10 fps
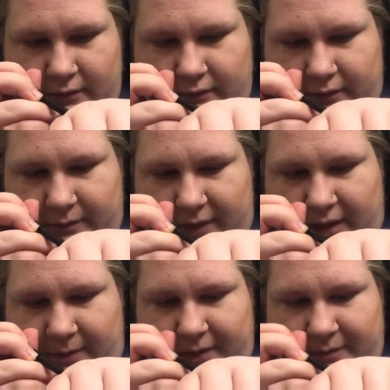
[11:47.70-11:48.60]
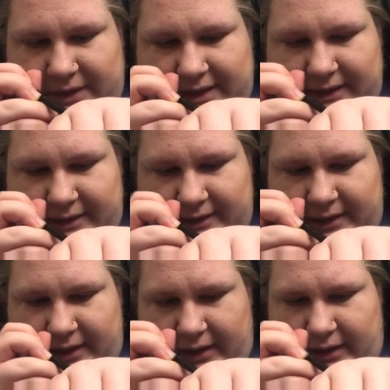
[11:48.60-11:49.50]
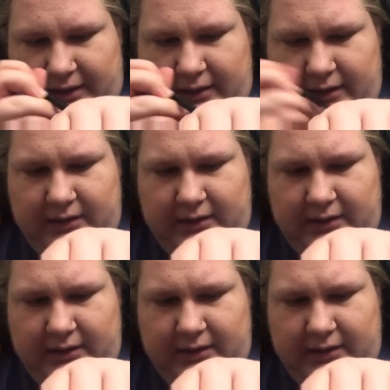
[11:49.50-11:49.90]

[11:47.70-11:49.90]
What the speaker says: warm it up on my skin.